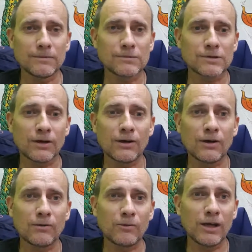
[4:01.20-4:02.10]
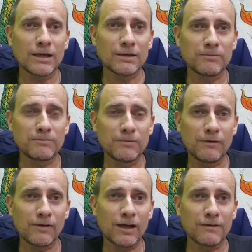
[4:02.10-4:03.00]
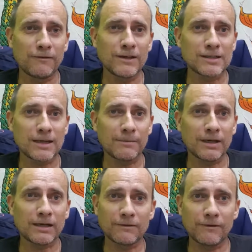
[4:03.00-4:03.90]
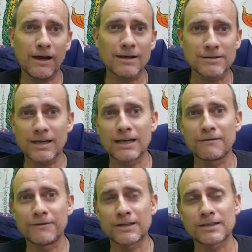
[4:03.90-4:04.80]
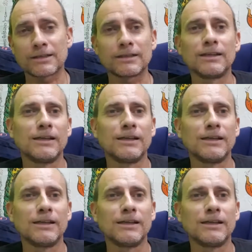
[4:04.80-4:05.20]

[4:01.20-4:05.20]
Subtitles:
So if you had to fix something fast, you had to fix it.